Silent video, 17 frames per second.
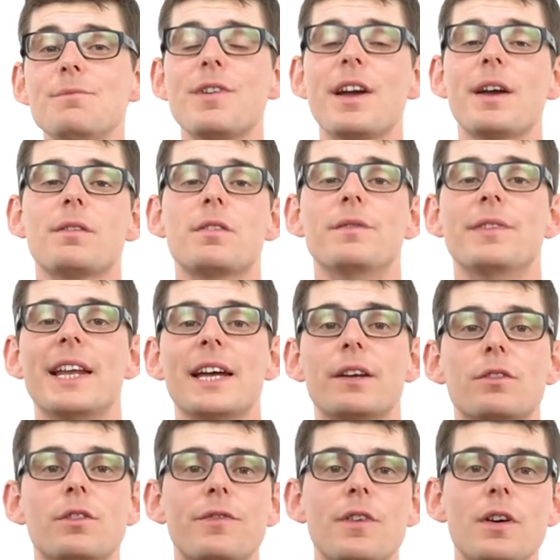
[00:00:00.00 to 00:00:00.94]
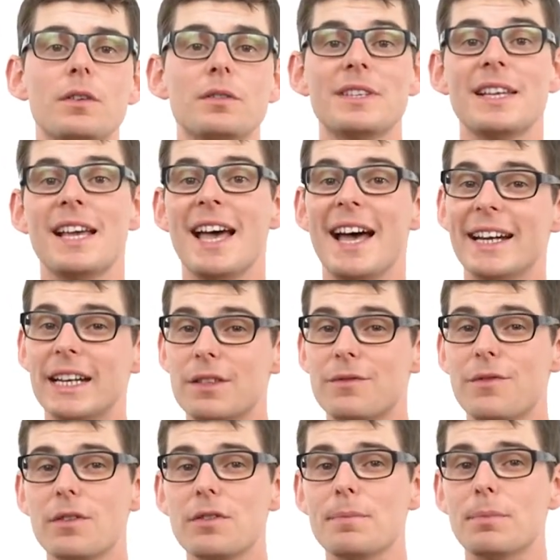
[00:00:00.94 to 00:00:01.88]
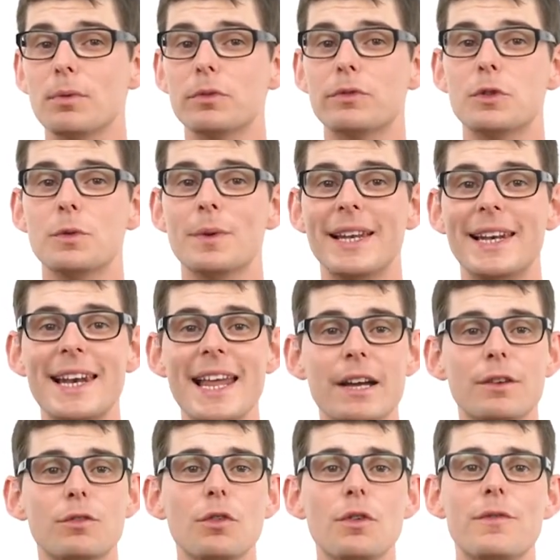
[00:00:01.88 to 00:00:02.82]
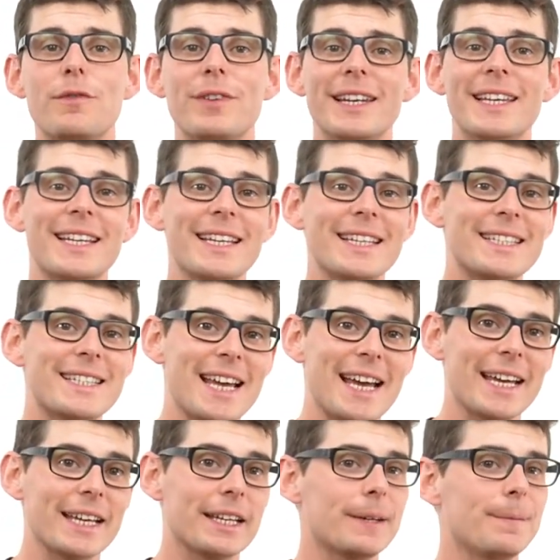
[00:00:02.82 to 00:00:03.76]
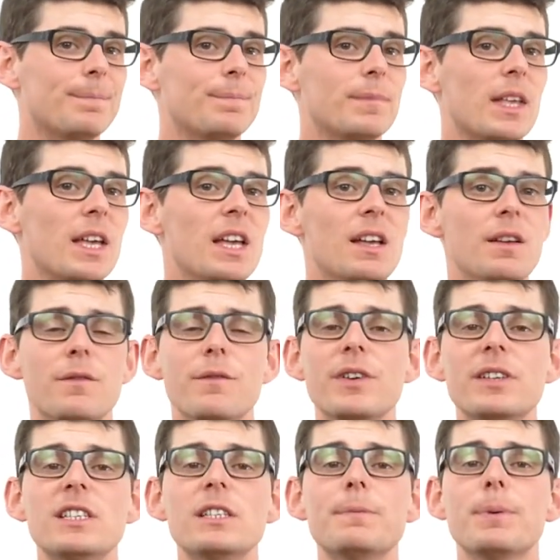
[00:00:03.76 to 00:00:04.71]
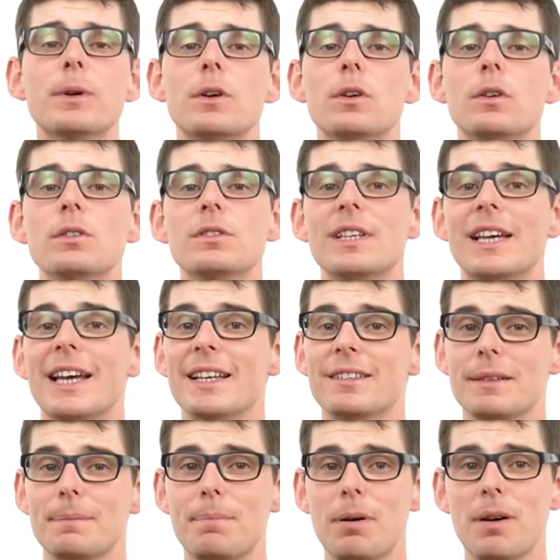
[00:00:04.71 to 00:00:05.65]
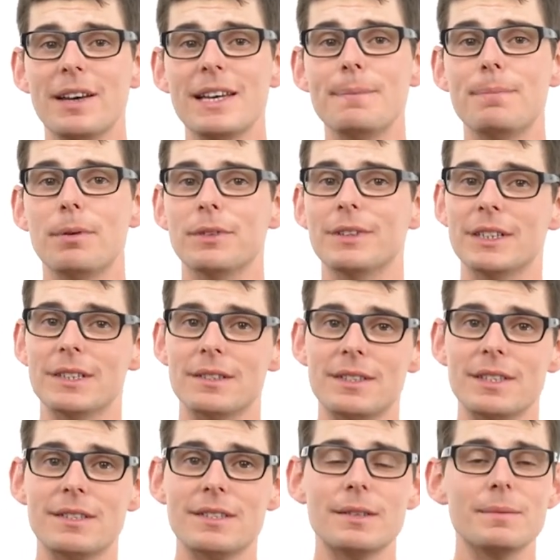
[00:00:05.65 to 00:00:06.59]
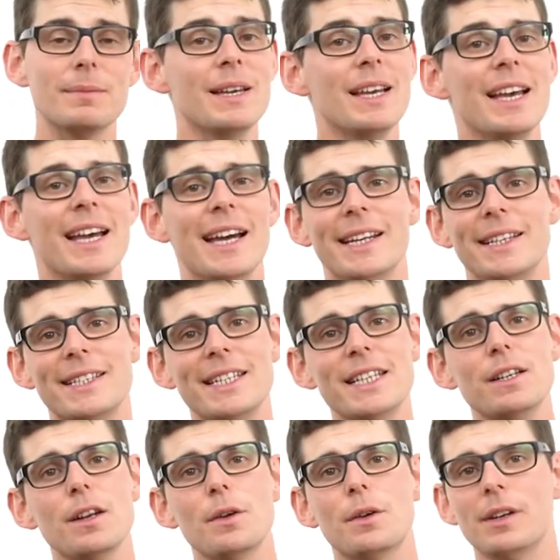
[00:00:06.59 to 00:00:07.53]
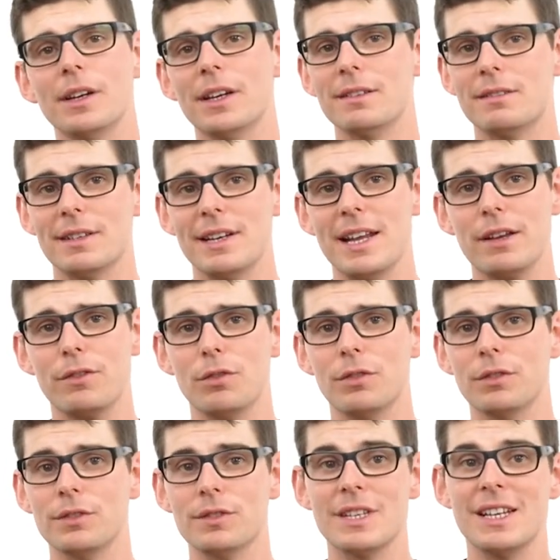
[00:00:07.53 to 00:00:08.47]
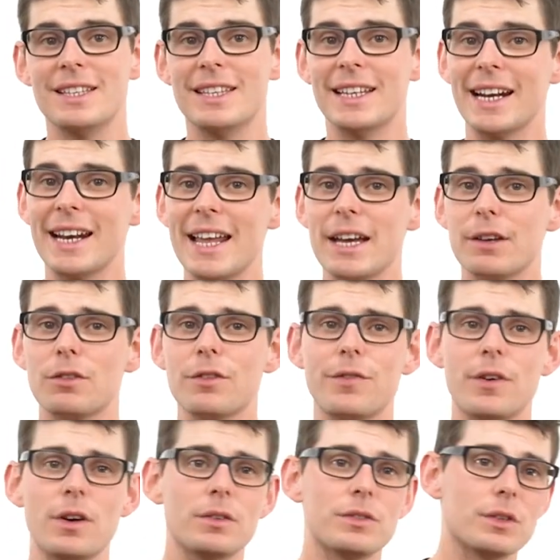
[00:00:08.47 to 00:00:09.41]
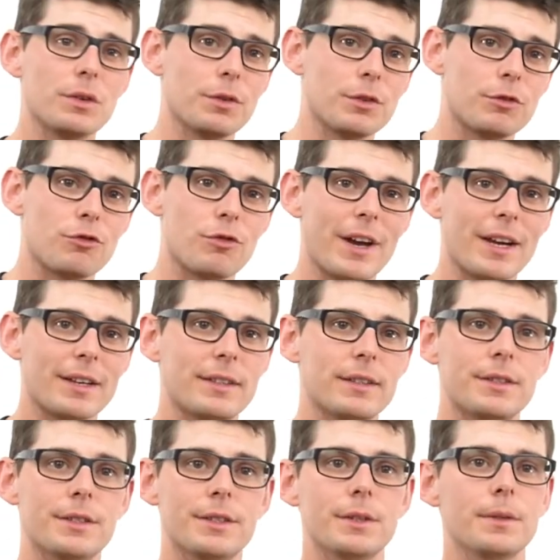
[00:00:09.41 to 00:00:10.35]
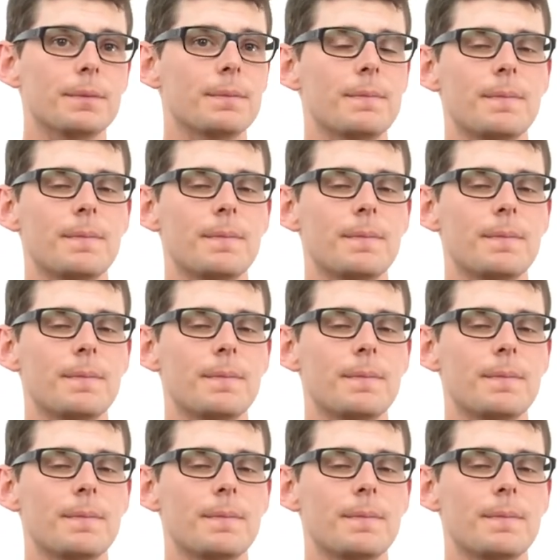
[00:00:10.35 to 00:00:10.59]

reacts with electrophiles and is vulnerable to electrophilic attack. This is because it has a pi bonding system and delocalized electrons that electrophiles are attracted to.